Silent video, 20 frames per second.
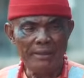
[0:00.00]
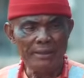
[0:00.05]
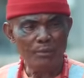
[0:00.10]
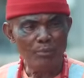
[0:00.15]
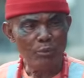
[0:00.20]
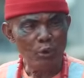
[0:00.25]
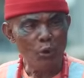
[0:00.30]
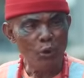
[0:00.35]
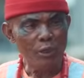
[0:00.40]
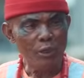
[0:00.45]

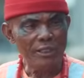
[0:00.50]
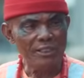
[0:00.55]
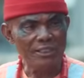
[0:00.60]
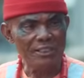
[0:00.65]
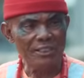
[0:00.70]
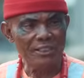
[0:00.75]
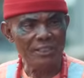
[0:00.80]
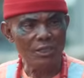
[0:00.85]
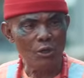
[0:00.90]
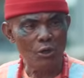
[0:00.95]
The ball
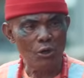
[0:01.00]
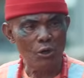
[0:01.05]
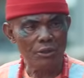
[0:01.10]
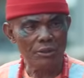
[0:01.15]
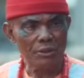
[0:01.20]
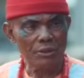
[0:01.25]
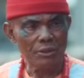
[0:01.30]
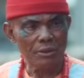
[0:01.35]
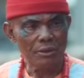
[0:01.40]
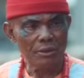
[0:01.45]
is in the
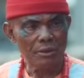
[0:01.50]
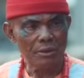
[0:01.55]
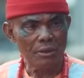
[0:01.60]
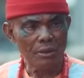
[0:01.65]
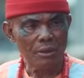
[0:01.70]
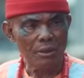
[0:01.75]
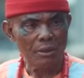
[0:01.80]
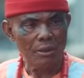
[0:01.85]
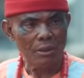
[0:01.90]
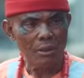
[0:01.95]
court
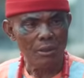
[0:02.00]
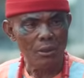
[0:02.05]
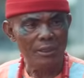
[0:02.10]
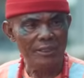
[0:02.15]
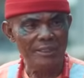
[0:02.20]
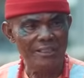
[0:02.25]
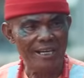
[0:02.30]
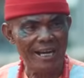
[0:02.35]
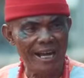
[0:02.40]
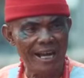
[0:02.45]

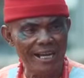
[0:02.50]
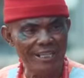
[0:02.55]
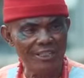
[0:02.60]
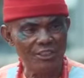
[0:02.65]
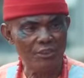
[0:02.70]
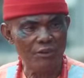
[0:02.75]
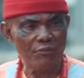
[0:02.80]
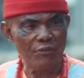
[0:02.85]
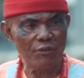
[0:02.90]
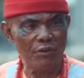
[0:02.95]
or in the
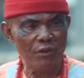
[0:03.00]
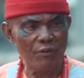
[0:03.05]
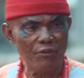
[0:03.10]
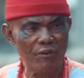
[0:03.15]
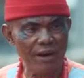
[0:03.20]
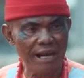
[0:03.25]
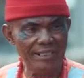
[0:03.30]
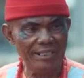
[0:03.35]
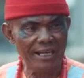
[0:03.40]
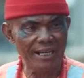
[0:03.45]
hands of your
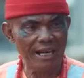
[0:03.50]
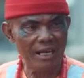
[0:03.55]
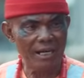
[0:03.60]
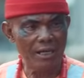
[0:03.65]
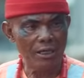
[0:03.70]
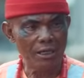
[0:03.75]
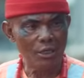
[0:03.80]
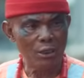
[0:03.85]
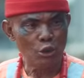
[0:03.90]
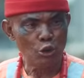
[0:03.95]
father,
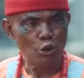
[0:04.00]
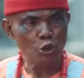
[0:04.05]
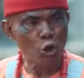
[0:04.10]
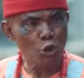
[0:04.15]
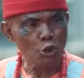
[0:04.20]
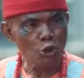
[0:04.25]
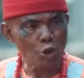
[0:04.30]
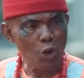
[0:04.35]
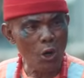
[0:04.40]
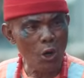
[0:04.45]

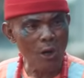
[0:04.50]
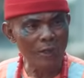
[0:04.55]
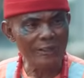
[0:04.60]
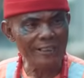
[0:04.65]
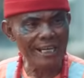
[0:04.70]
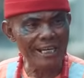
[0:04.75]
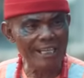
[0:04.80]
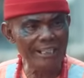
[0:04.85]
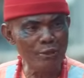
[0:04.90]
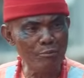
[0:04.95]
not
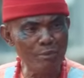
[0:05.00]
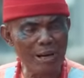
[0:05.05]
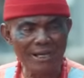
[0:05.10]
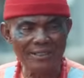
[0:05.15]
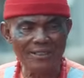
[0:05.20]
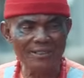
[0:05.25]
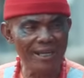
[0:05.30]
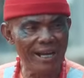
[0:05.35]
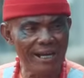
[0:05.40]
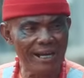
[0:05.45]
on any
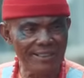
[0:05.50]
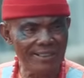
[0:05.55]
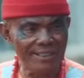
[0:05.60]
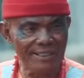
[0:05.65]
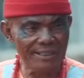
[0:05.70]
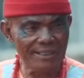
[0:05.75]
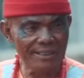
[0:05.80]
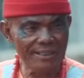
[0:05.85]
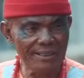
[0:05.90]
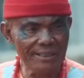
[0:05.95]
man's
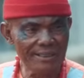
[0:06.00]
hand.